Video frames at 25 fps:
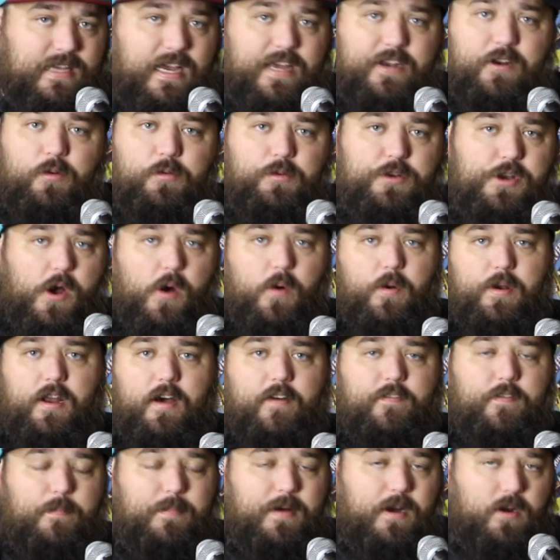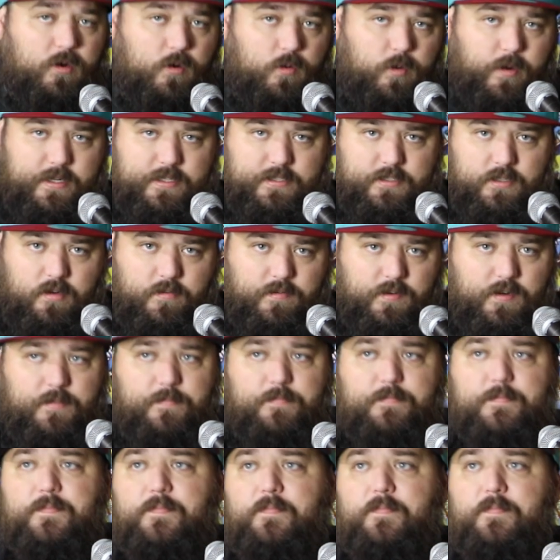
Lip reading: I don't know enough about Quicksilver.